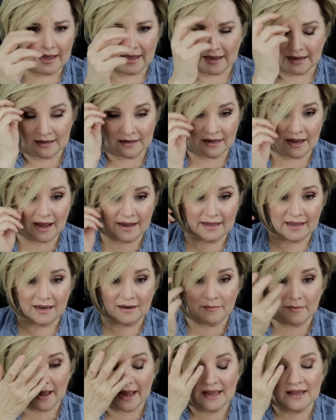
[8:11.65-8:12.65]
It, I
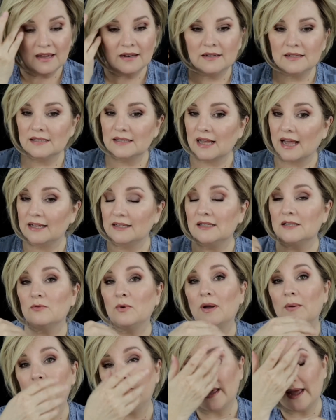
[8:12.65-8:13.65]
can make it a side
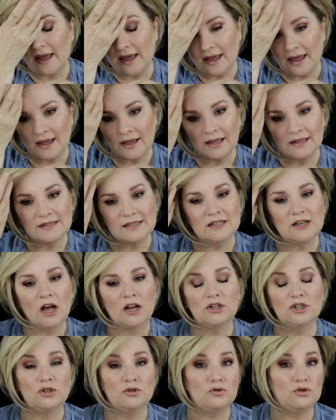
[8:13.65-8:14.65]
swept bang. It's
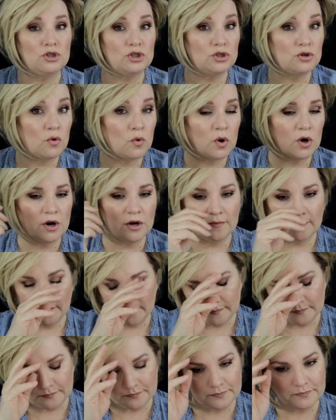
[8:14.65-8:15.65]
not too short.